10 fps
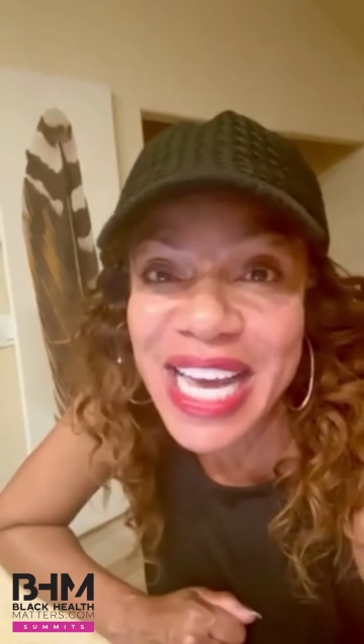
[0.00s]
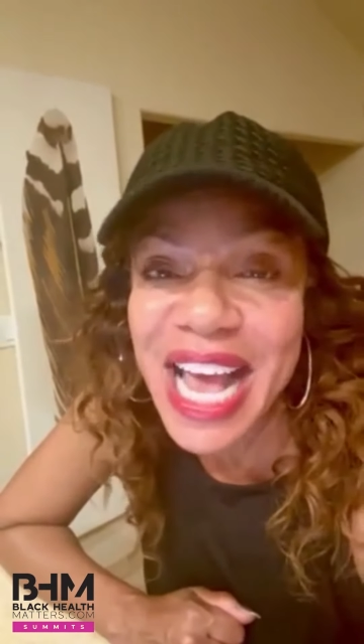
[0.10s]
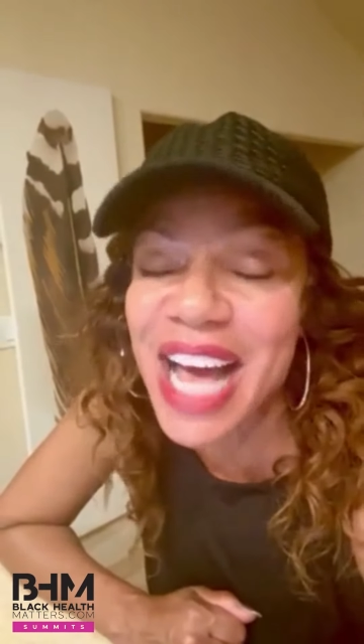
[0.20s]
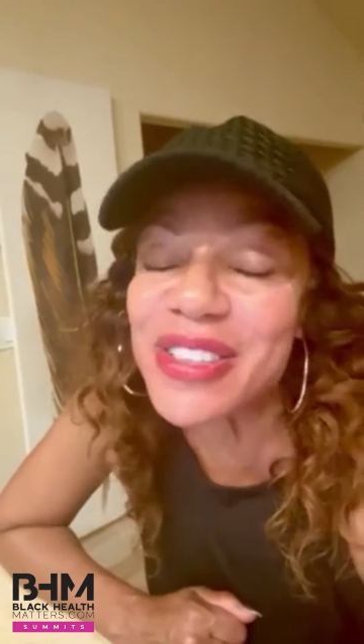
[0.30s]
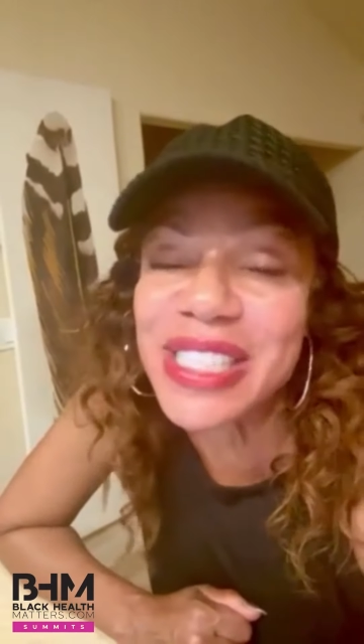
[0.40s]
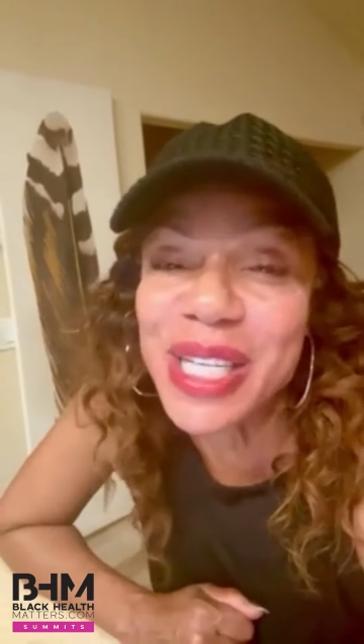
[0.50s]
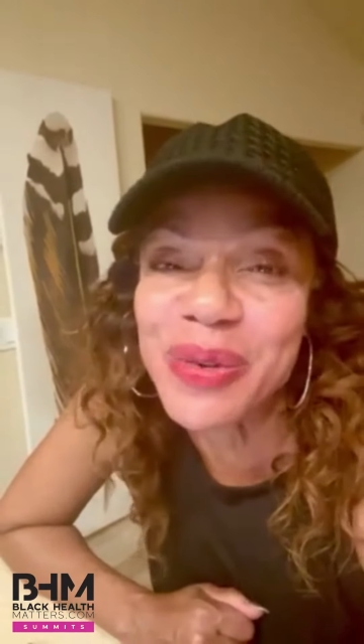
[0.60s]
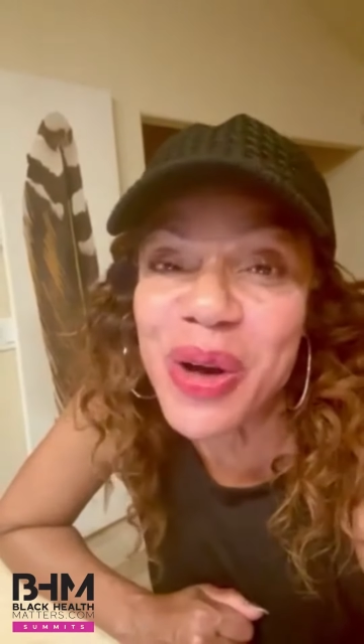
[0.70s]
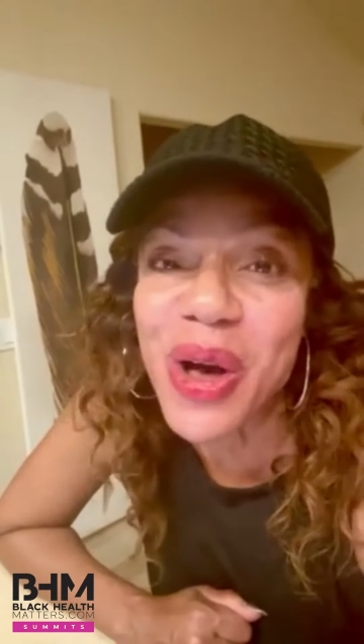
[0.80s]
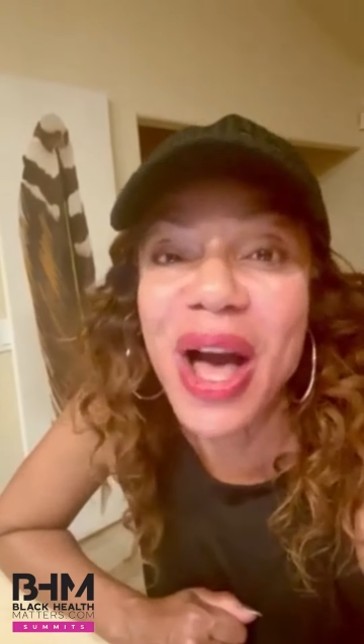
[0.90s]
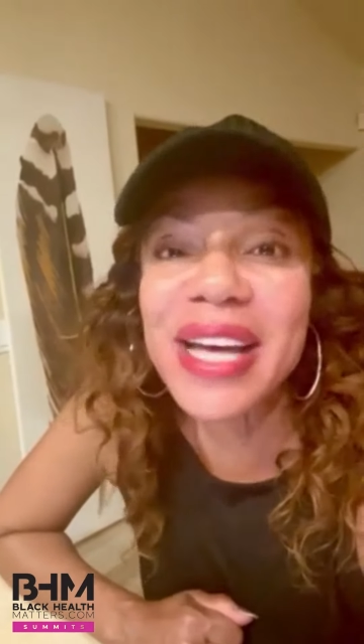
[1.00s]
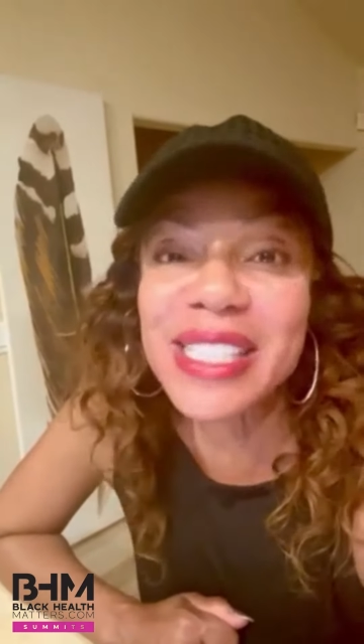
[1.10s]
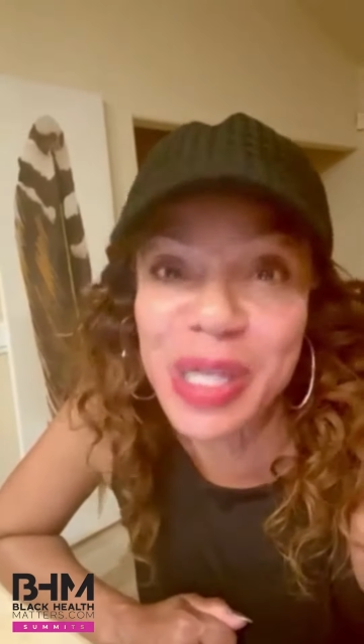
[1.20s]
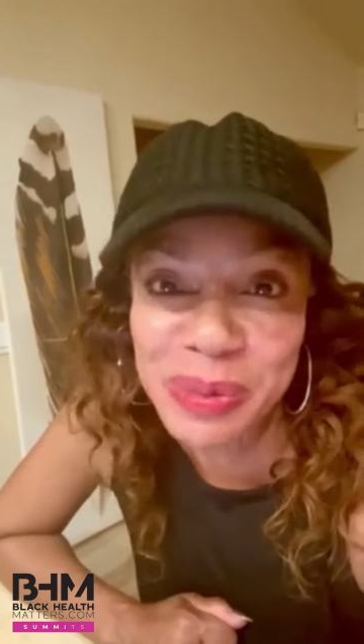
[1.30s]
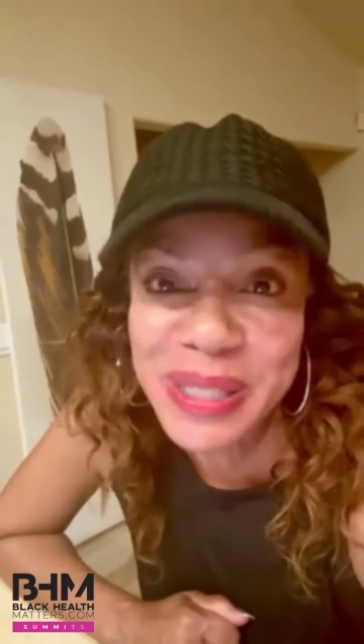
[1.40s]
I'll see you all
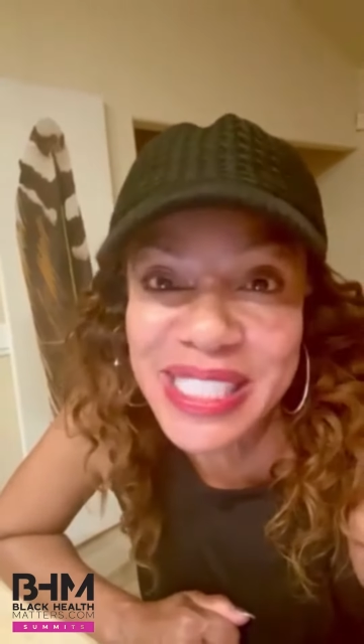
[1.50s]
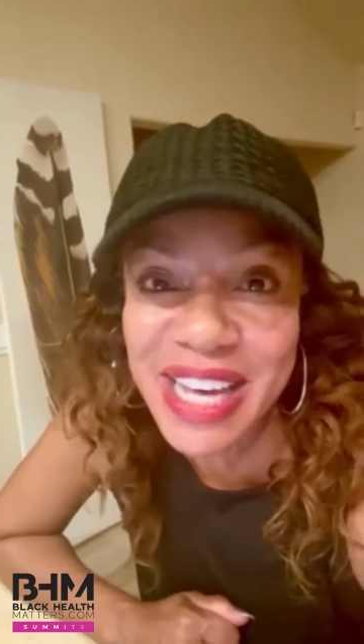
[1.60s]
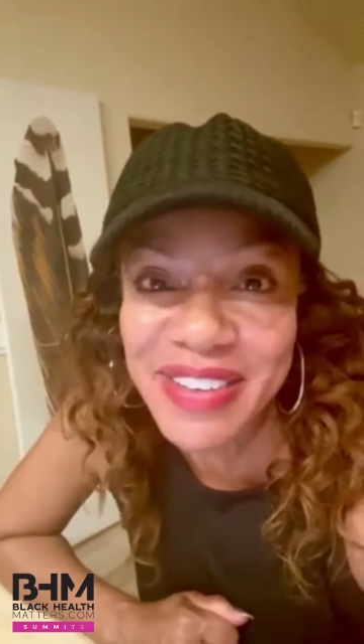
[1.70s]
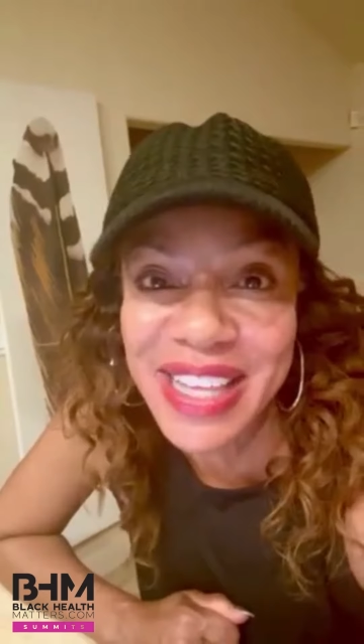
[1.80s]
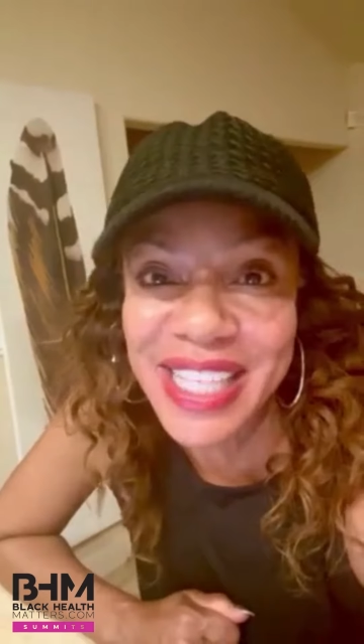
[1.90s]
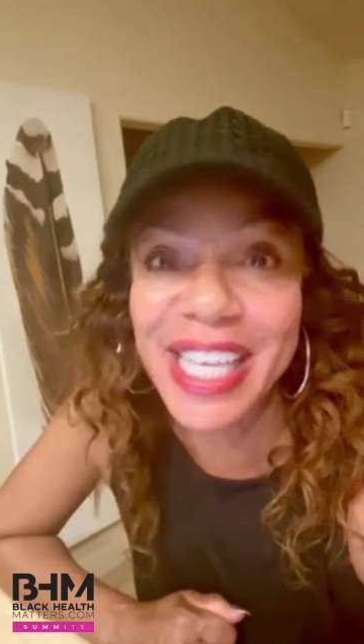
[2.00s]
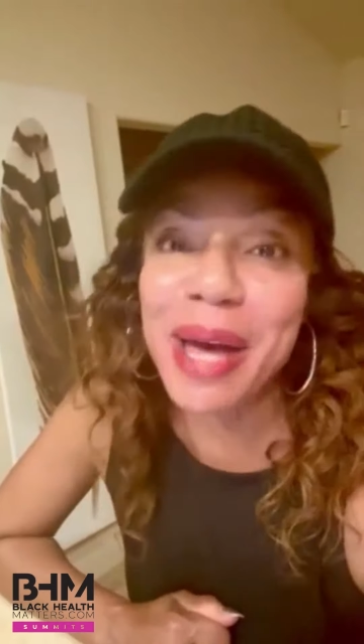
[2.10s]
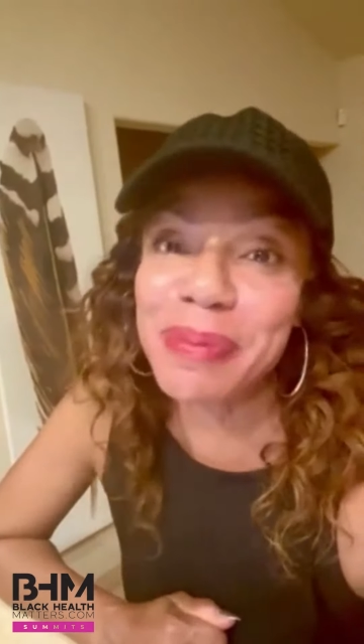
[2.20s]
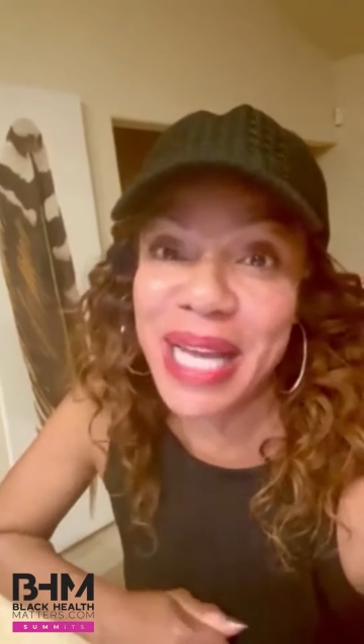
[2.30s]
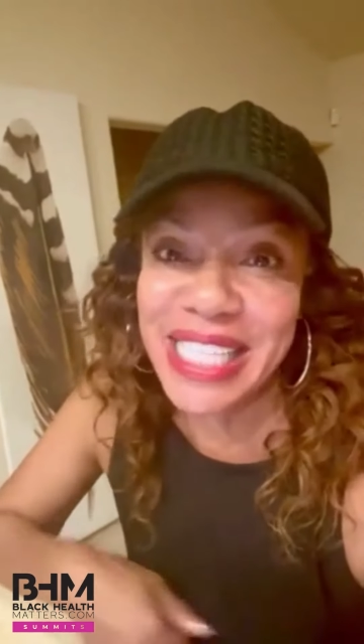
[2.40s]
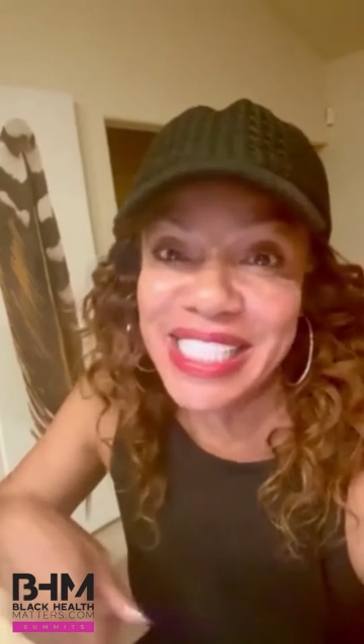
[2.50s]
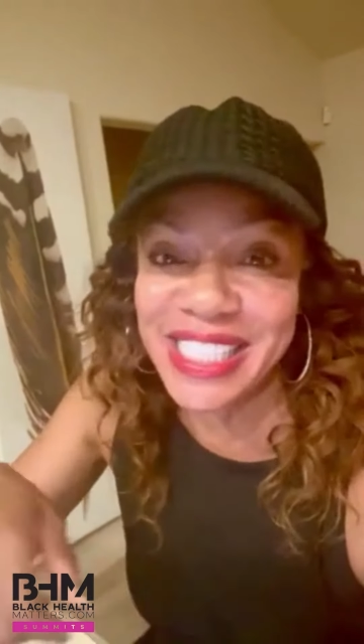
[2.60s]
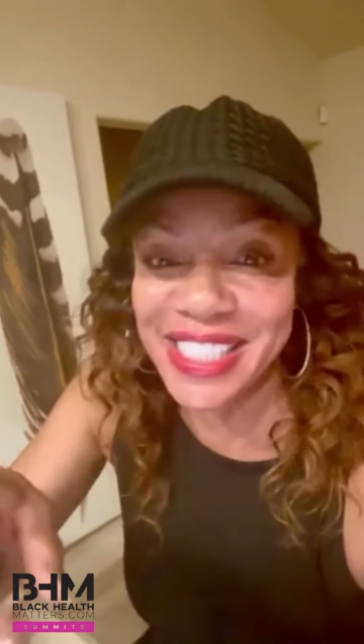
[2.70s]
October 7th. God bless.